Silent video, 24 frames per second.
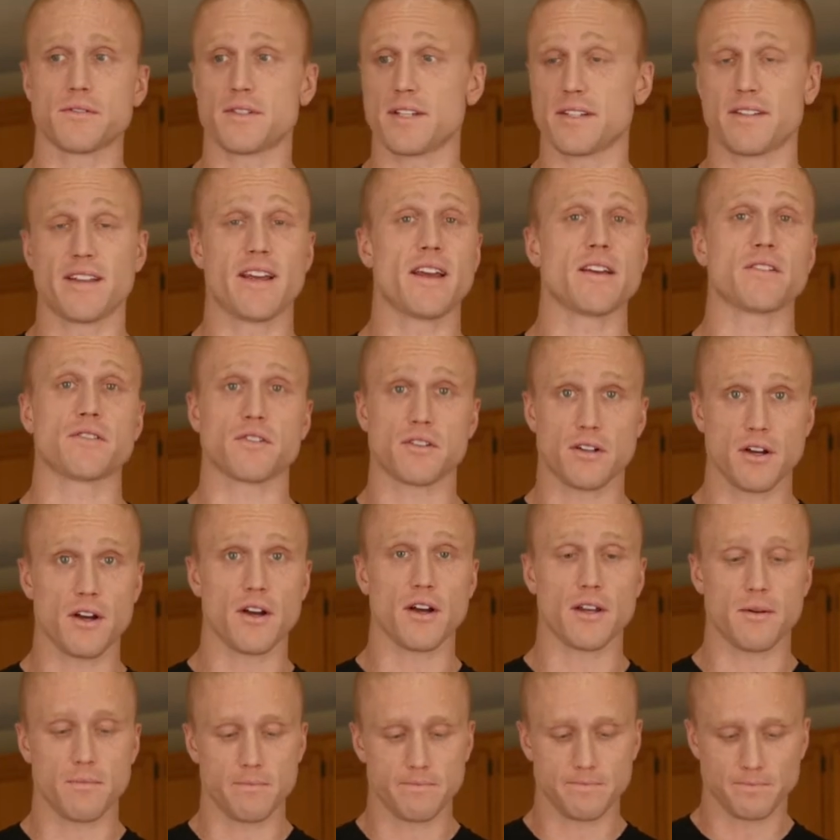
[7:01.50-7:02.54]
to taste
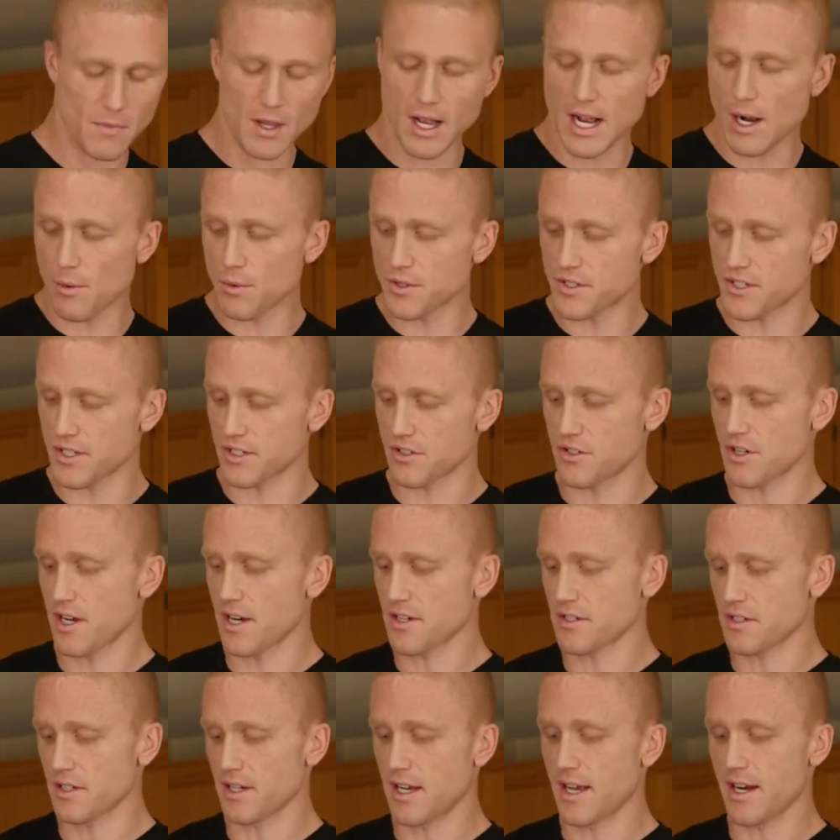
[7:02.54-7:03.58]
good, I would
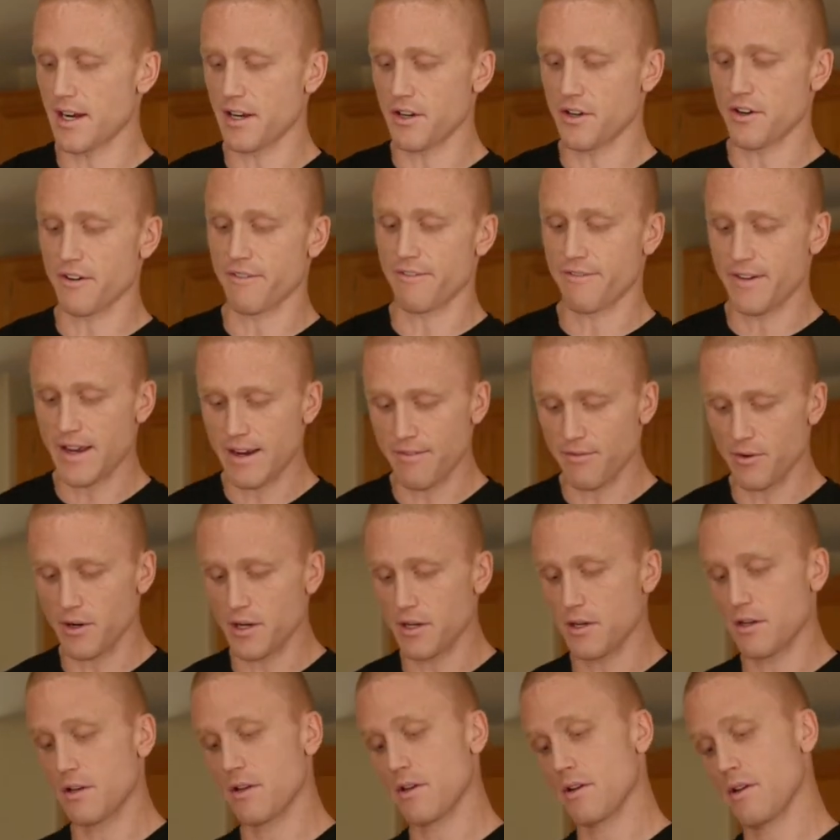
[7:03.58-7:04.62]
suggest getting your
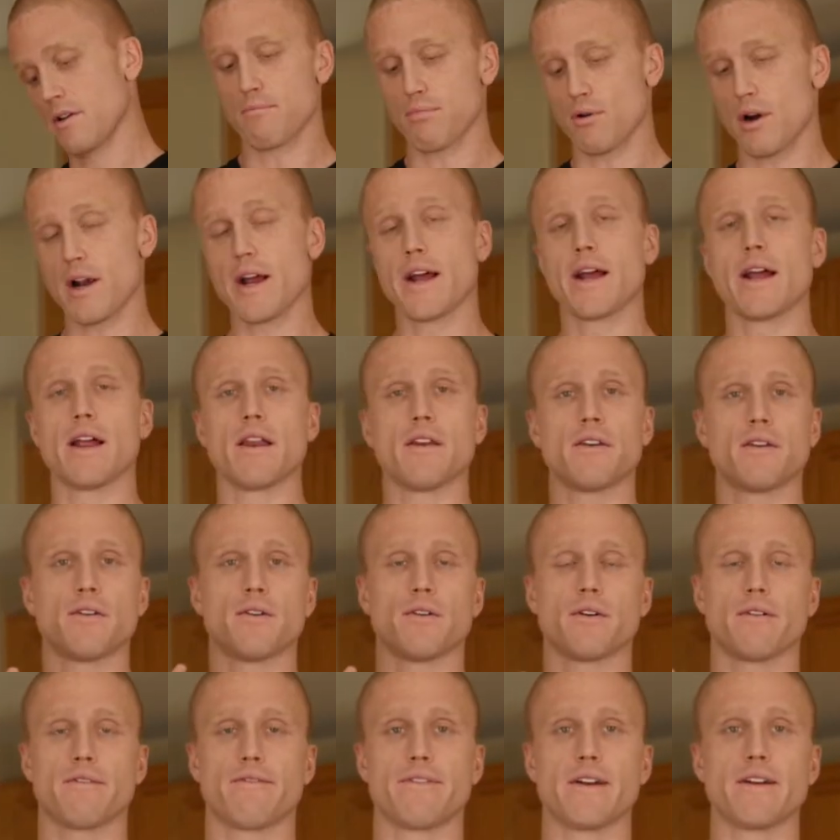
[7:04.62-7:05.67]
favorite brand
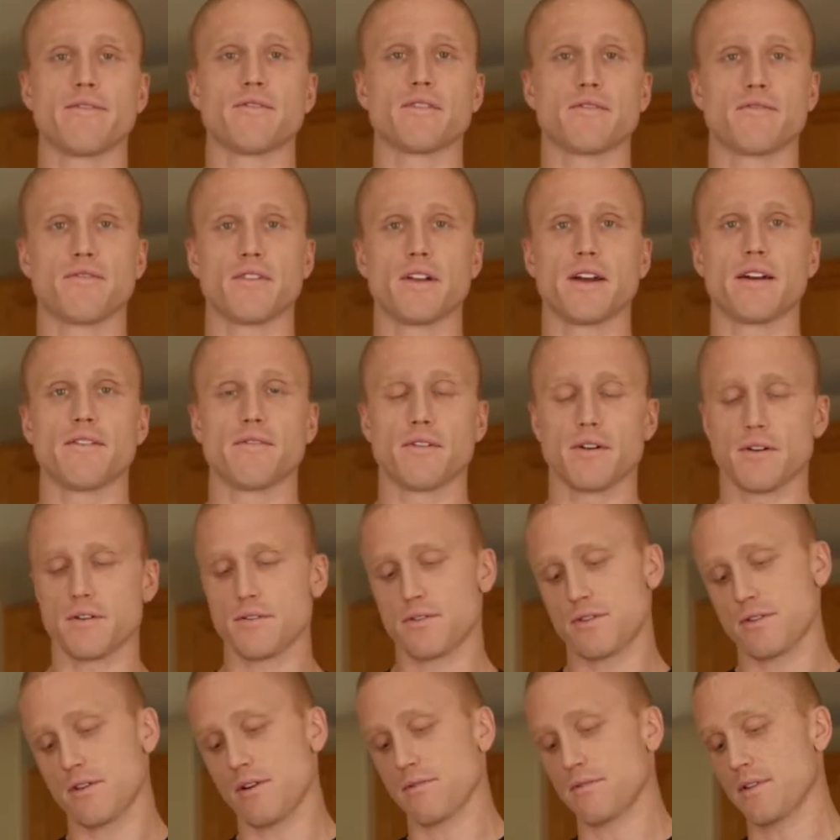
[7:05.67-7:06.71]
or favorite flavor.
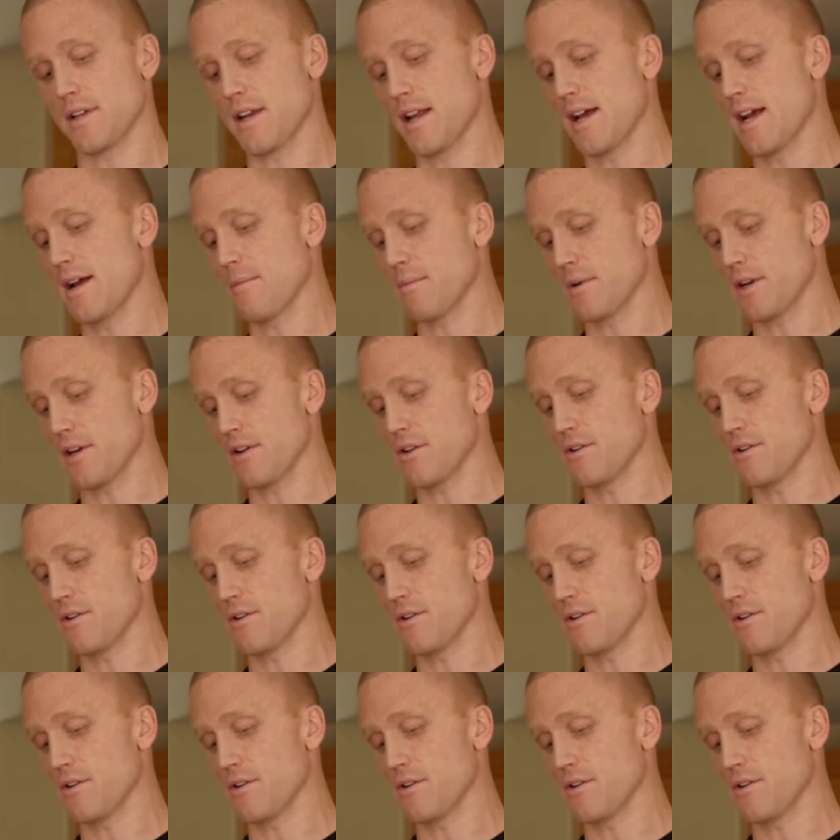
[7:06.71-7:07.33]
So today I'm going to